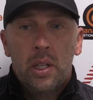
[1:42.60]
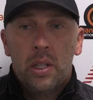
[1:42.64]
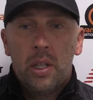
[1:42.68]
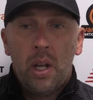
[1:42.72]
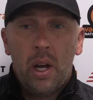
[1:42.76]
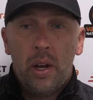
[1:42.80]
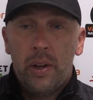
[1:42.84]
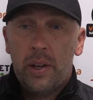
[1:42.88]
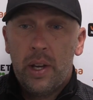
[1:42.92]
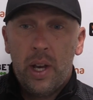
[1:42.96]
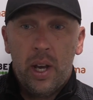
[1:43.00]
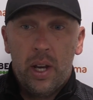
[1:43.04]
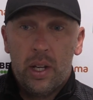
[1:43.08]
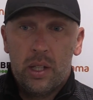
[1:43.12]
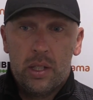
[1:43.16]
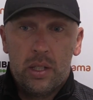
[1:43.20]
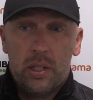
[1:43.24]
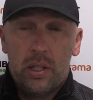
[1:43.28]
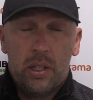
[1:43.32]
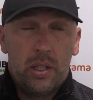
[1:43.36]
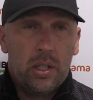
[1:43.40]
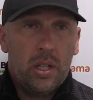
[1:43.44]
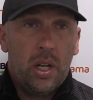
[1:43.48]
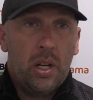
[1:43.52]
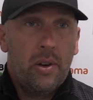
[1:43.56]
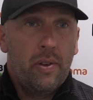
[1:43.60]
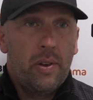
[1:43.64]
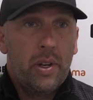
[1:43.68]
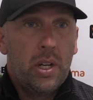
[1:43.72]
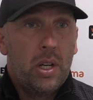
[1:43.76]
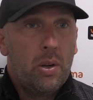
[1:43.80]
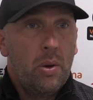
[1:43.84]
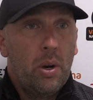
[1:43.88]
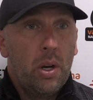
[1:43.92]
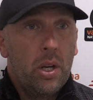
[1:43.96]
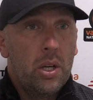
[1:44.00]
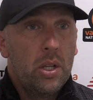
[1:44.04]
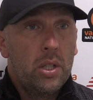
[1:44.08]
No, yeah, it's just
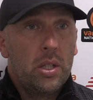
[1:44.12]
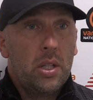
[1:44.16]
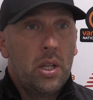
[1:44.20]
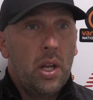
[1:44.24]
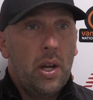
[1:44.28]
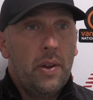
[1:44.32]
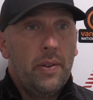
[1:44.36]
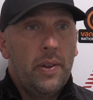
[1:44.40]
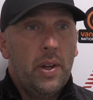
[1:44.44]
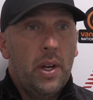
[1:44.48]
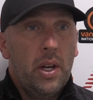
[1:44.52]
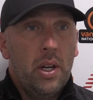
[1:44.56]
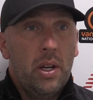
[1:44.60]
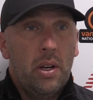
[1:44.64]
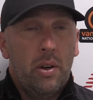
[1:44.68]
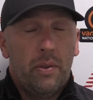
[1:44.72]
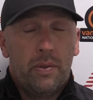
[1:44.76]
generally quite good down there.